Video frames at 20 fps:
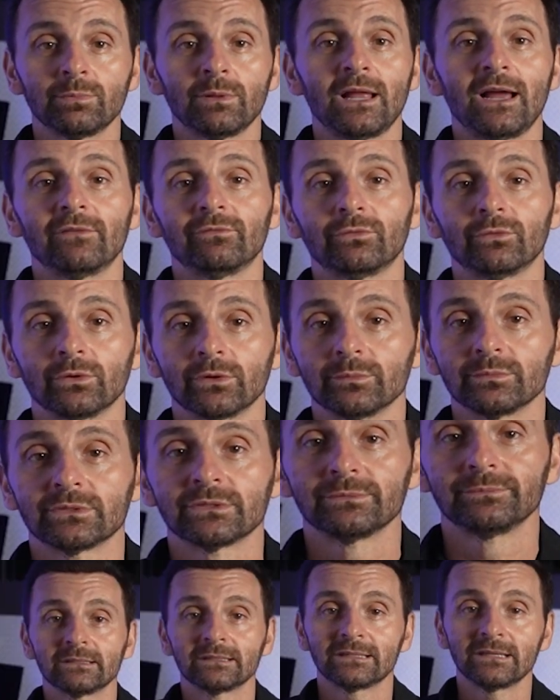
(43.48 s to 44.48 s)

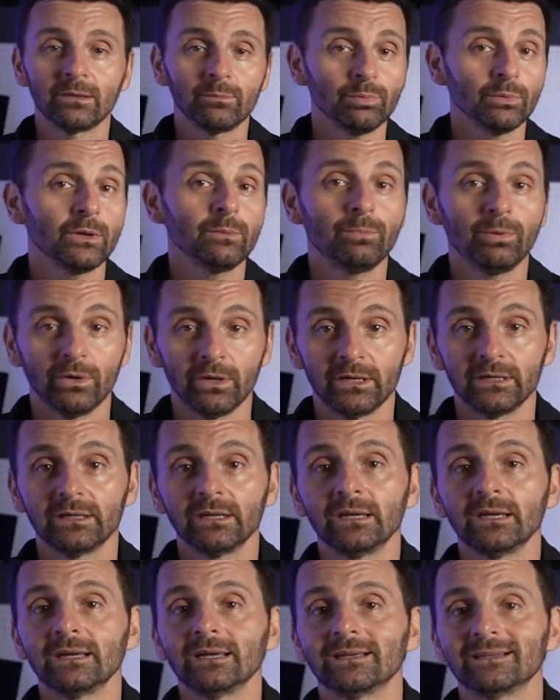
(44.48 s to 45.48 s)
platforms. Simply put,
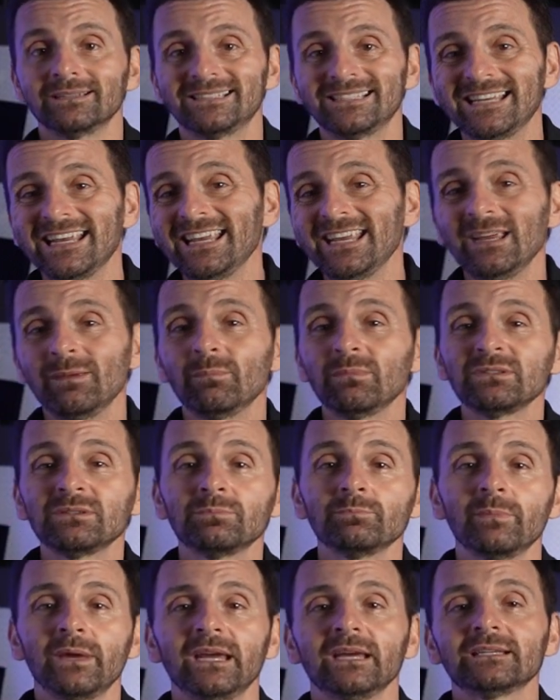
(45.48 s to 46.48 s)

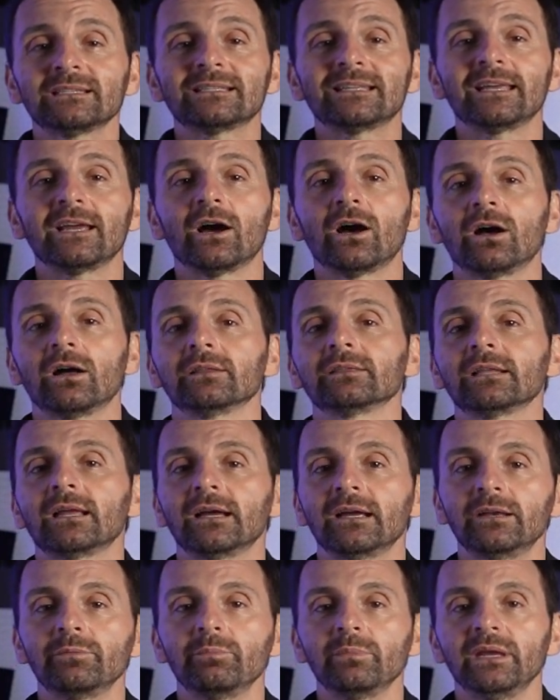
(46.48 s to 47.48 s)
Teams makes the
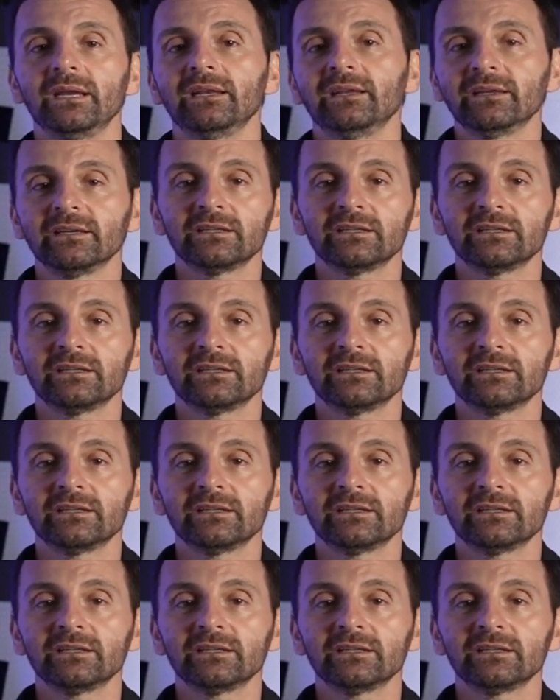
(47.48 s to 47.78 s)
online meeting